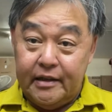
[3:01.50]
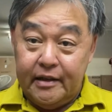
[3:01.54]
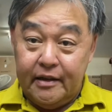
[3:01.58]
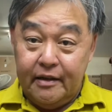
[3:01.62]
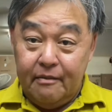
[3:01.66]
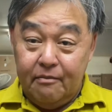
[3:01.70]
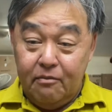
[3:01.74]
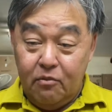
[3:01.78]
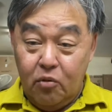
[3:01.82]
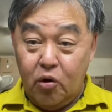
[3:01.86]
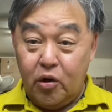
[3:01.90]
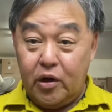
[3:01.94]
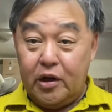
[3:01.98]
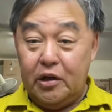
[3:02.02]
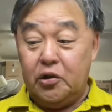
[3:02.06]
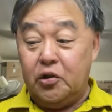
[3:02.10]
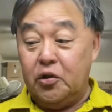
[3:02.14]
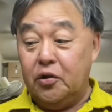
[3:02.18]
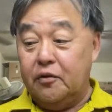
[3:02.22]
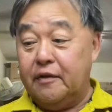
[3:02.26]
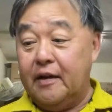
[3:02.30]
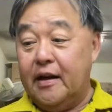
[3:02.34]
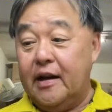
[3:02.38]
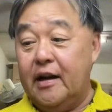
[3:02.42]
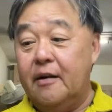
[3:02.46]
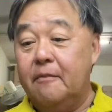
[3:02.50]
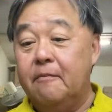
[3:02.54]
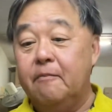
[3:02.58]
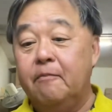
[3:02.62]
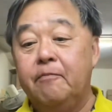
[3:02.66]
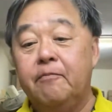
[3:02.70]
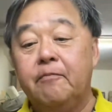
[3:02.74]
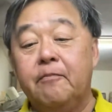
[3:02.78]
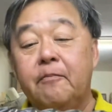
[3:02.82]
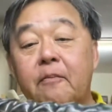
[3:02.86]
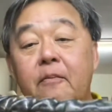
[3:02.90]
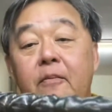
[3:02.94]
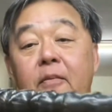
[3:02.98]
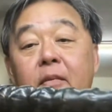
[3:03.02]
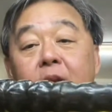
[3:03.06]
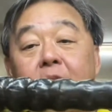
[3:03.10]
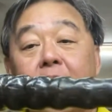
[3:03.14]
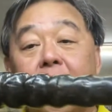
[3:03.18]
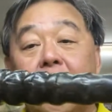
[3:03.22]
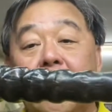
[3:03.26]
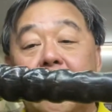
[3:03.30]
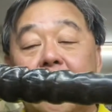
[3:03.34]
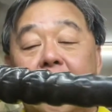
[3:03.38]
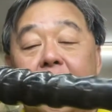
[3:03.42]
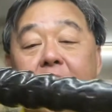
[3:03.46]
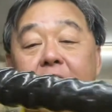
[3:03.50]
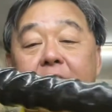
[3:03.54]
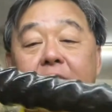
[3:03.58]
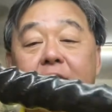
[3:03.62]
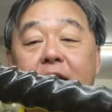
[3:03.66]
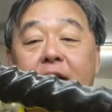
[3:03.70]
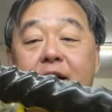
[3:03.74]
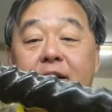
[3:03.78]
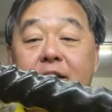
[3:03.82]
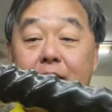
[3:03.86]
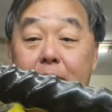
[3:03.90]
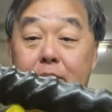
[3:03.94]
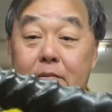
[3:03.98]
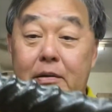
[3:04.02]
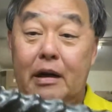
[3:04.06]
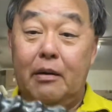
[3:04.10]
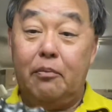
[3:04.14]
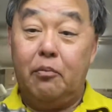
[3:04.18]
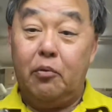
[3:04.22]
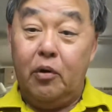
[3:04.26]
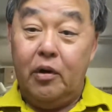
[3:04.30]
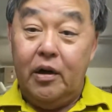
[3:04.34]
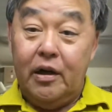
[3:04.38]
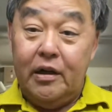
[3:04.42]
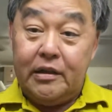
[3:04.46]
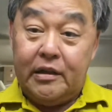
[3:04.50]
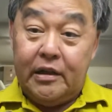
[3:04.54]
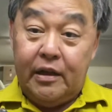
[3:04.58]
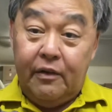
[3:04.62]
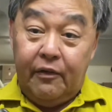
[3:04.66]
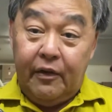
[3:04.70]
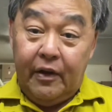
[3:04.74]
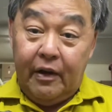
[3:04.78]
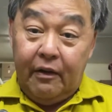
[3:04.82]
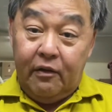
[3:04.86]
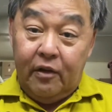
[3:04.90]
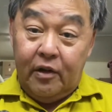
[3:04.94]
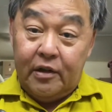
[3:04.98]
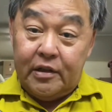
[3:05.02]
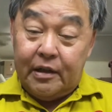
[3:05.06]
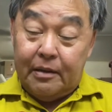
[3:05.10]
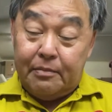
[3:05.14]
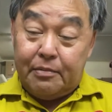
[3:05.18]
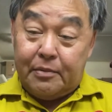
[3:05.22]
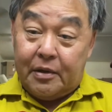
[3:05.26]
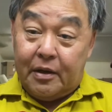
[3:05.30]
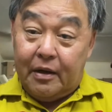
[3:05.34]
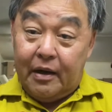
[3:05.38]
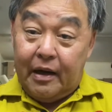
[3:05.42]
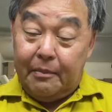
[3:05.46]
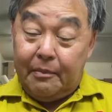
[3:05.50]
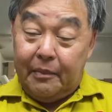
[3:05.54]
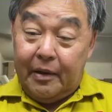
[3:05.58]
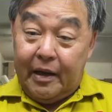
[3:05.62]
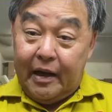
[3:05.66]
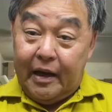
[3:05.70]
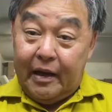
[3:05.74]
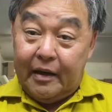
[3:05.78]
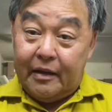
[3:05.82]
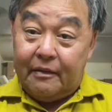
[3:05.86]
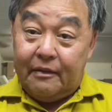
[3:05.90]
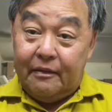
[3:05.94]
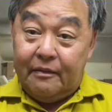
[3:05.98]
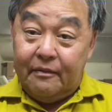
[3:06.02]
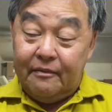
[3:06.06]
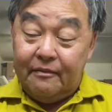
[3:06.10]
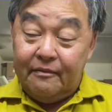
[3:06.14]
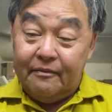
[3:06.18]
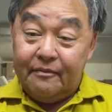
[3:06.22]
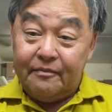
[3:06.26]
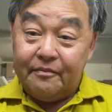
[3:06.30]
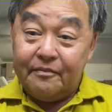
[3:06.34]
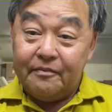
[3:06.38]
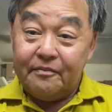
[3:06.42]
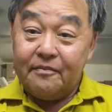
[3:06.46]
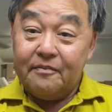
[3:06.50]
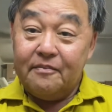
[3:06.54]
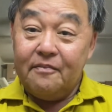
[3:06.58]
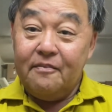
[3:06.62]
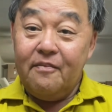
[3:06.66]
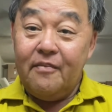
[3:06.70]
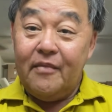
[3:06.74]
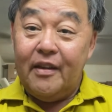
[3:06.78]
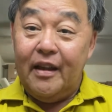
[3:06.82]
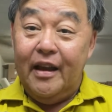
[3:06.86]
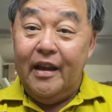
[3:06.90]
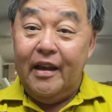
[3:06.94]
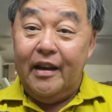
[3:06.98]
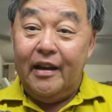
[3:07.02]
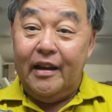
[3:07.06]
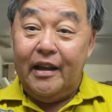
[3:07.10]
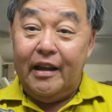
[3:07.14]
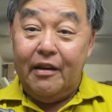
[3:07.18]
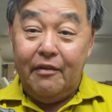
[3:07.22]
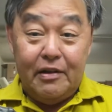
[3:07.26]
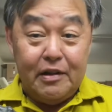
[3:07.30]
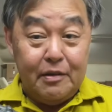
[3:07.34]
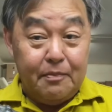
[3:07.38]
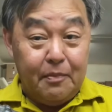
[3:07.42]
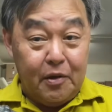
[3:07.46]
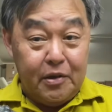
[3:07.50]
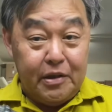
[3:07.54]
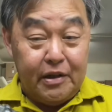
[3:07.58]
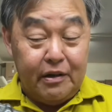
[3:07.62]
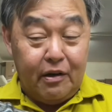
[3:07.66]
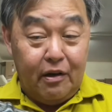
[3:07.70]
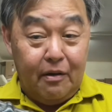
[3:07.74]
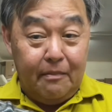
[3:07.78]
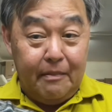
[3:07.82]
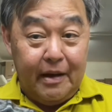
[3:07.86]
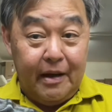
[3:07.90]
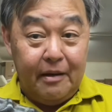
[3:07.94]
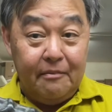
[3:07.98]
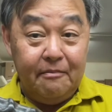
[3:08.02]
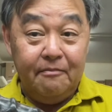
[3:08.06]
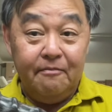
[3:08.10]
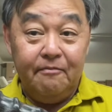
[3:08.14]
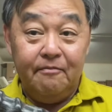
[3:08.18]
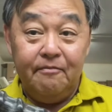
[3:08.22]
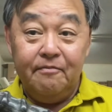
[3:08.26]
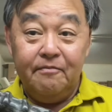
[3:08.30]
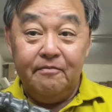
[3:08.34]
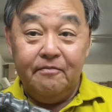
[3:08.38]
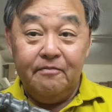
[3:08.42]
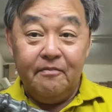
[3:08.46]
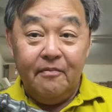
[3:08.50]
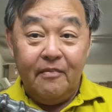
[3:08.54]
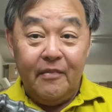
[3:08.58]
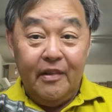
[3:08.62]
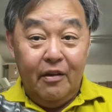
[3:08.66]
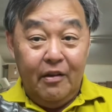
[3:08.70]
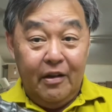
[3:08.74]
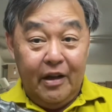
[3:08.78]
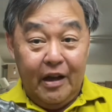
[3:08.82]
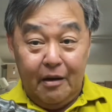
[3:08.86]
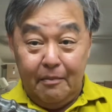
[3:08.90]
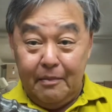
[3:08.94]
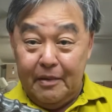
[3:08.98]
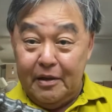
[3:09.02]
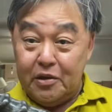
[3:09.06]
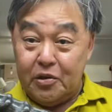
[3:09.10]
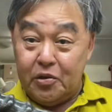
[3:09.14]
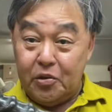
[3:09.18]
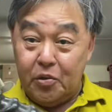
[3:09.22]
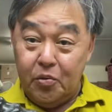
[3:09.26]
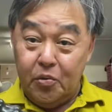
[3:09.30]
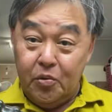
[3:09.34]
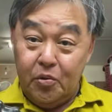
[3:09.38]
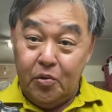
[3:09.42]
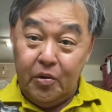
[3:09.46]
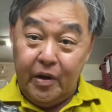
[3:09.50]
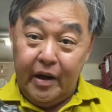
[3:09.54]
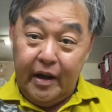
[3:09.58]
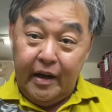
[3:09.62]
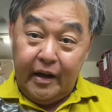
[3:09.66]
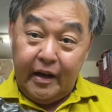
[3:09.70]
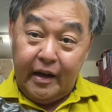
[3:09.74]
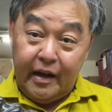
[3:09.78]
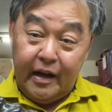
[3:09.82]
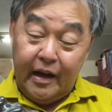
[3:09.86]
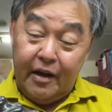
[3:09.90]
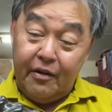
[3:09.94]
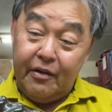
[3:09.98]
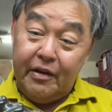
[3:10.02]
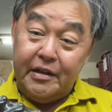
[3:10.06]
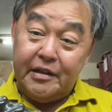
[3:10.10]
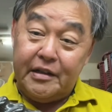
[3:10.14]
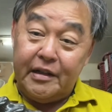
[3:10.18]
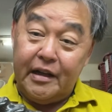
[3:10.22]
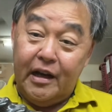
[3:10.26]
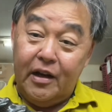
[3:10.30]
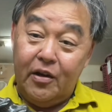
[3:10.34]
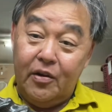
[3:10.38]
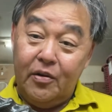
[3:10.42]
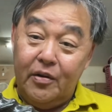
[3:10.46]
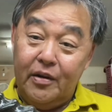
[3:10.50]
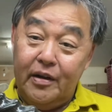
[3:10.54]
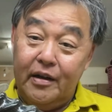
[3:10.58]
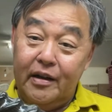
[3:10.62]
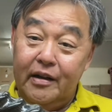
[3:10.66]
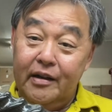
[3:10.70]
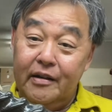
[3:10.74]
Moroccan shofar, and subscribe to us if you have not subscribed yet, and give us a positive comment to help us to encourage our